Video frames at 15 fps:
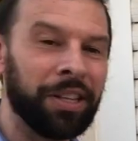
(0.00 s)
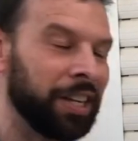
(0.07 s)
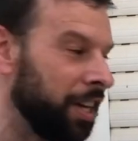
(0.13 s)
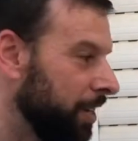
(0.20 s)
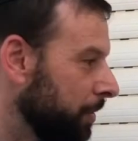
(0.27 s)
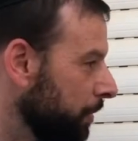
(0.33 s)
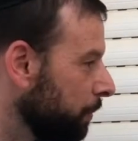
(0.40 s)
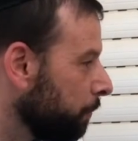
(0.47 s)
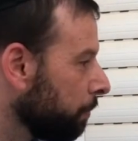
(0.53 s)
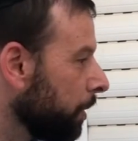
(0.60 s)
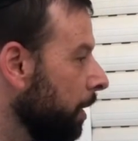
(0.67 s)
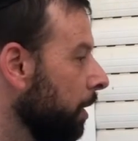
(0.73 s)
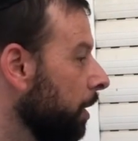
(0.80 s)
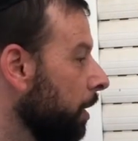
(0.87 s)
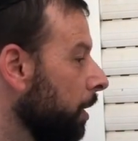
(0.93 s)
the case.
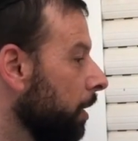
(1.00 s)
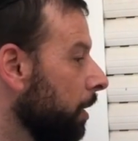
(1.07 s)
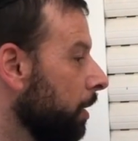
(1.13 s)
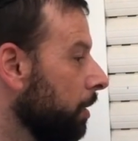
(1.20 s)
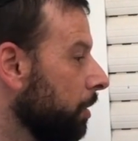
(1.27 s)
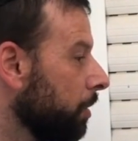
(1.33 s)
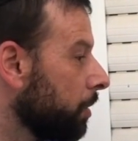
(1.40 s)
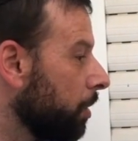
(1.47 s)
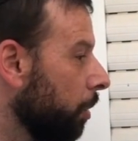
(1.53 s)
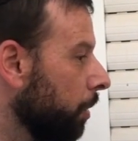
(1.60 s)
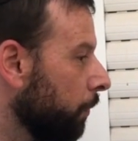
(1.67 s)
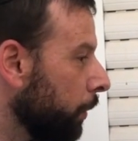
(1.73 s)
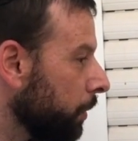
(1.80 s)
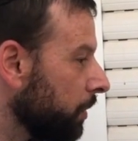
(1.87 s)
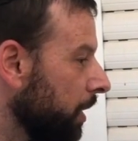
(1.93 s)
So
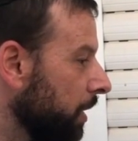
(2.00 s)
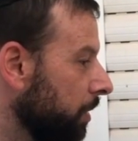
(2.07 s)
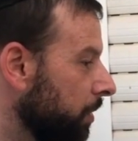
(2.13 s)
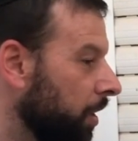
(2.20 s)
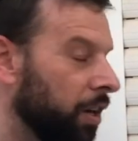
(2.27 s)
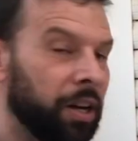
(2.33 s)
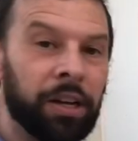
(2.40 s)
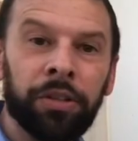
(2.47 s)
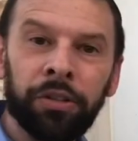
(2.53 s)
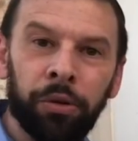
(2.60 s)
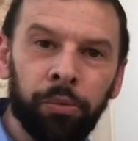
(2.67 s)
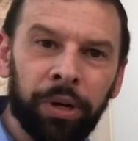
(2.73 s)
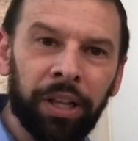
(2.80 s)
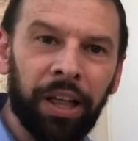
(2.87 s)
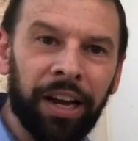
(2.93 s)
the first thing to
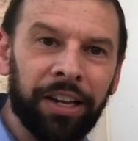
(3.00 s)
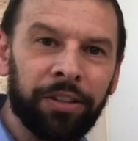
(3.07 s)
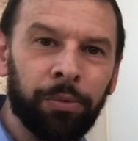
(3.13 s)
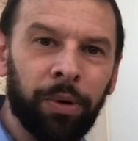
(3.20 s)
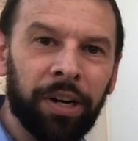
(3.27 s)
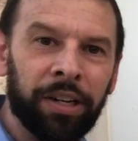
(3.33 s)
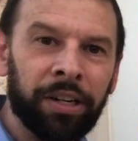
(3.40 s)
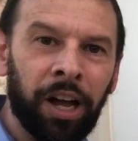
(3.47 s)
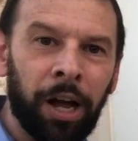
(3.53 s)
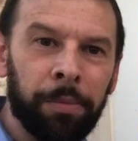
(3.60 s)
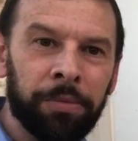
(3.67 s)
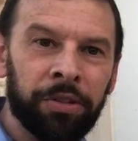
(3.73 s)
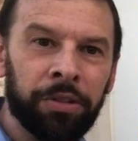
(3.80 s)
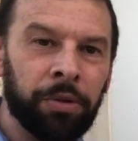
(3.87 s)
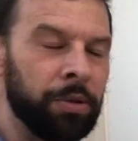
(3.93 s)
realize when it
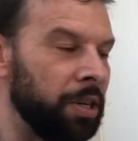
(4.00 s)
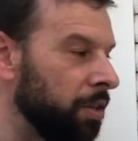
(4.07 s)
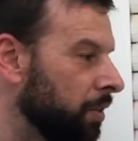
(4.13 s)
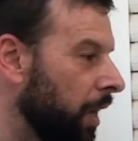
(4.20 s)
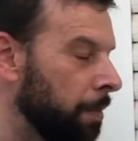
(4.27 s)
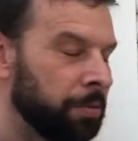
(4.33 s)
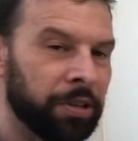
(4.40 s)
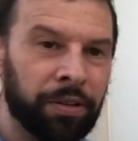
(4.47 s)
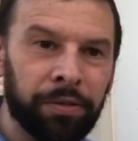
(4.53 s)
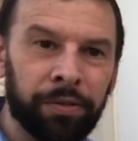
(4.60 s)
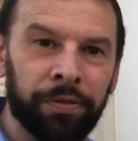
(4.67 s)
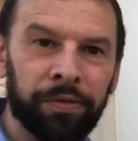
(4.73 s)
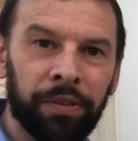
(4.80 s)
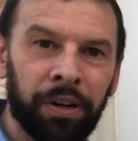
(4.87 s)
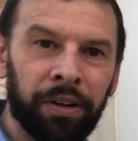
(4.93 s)
comes to these types
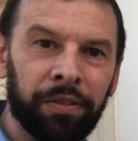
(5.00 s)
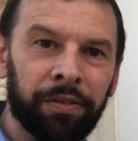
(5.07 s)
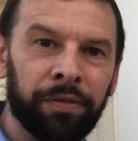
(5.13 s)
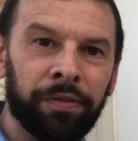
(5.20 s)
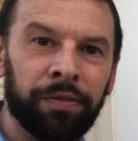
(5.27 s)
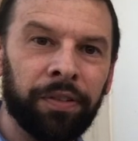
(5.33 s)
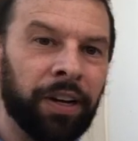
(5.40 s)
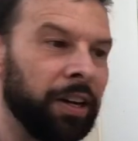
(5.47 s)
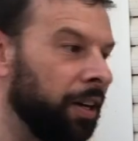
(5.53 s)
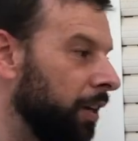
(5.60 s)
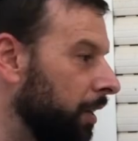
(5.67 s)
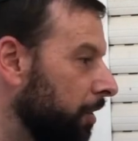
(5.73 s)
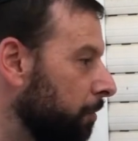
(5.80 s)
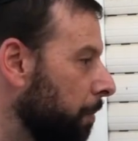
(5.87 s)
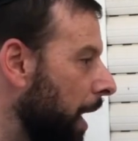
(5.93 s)
of
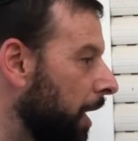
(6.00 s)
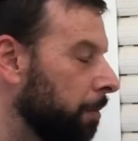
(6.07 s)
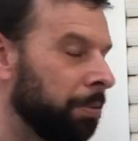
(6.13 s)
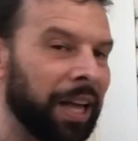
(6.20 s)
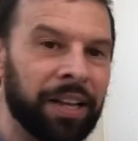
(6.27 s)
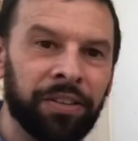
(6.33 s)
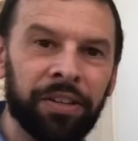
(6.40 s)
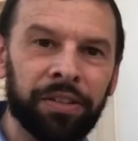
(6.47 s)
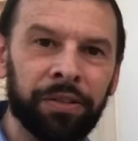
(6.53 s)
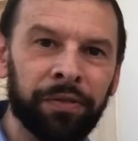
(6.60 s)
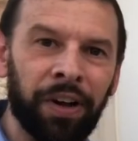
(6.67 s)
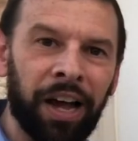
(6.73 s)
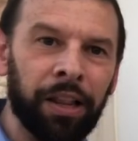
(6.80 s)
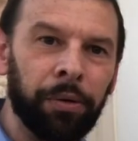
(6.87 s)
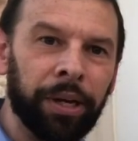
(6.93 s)
potted plants is the
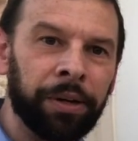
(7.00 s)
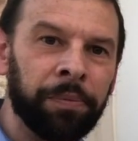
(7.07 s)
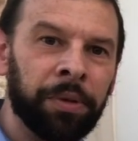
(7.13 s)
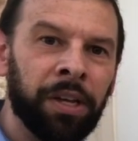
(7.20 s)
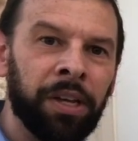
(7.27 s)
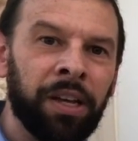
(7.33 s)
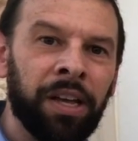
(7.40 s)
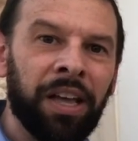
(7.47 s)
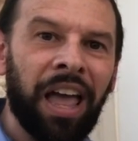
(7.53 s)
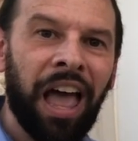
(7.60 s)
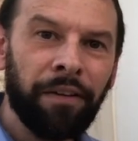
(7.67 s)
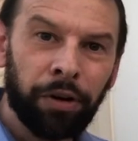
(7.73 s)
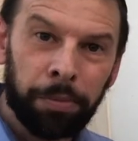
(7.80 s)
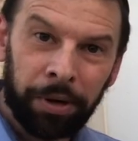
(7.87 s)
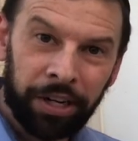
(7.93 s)
following.
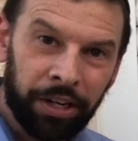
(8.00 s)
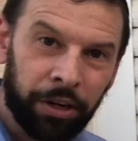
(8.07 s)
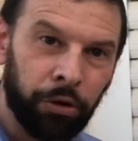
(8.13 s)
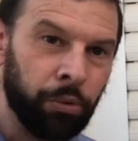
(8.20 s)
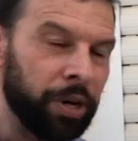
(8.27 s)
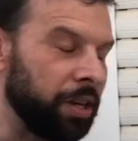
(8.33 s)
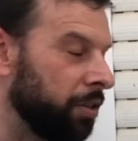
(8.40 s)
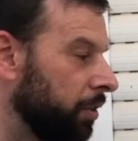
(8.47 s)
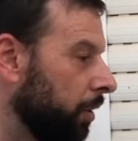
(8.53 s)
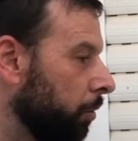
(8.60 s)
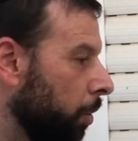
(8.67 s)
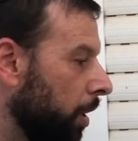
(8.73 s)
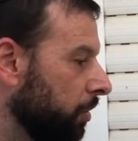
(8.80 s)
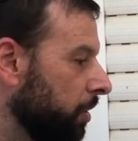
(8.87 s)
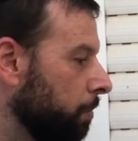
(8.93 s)
Everybody agrees
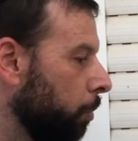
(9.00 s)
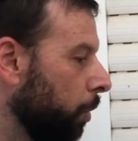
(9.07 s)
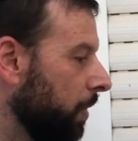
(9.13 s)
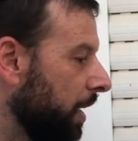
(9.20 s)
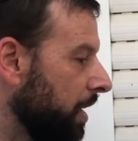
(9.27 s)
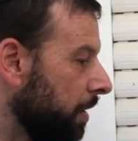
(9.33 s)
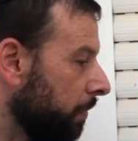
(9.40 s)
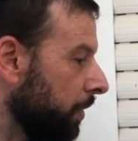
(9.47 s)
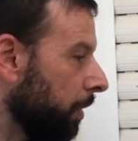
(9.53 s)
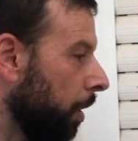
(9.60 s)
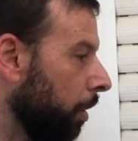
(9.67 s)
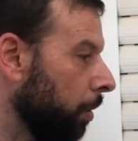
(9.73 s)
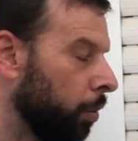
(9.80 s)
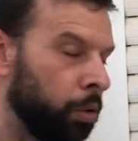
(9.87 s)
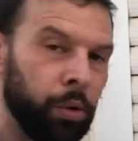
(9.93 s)
across the board that if there
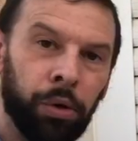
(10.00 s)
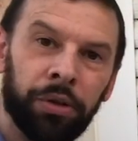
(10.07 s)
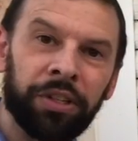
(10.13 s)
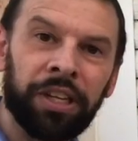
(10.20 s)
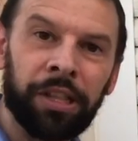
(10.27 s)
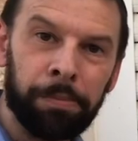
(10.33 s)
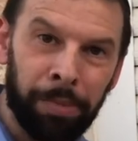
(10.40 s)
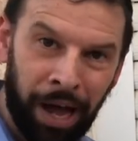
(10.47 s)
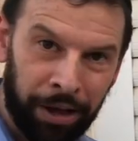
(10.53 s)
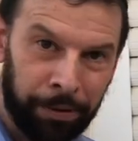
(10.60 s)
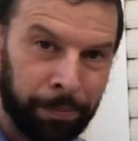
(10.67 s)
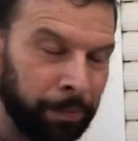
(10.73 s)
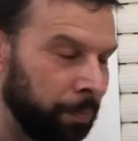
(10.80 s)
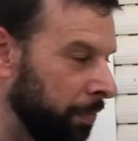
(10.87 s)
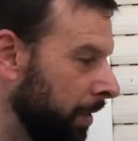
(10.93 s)
are holes in the
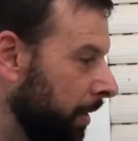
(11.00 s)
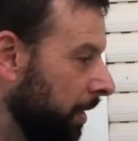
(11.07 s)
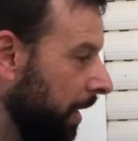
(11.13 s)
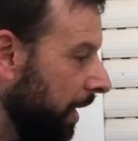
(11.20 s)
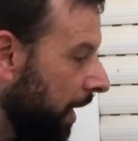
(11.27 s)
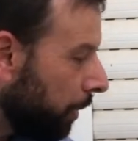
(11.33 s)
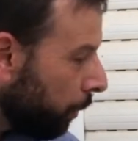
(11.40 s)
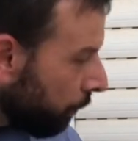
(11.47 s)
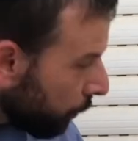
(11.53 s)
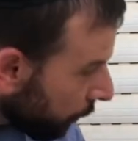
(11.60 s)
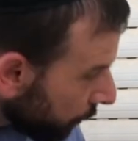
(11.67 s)
bottom, and I don't know if you